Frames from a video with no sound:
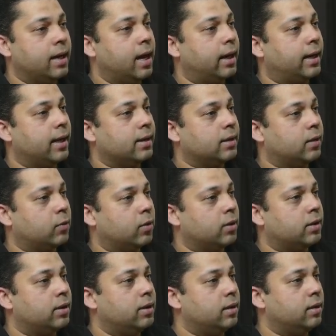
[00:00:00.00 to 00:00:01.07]
in our case it
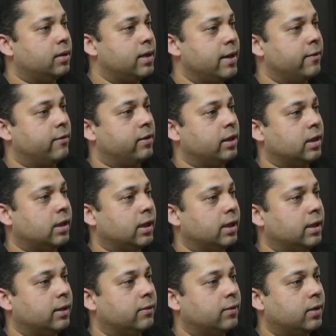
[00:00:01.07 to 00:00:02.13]
was Dev
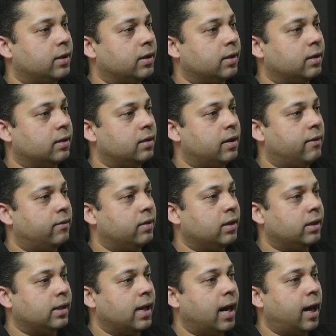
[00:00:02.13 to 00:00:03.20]
Rishi, which is Dev
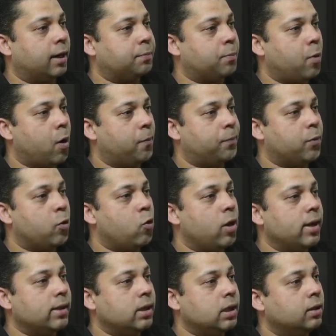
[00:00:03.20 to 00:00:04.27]
Rishi at pop
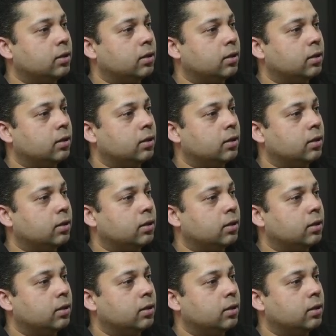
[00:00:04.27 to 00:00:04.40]
os,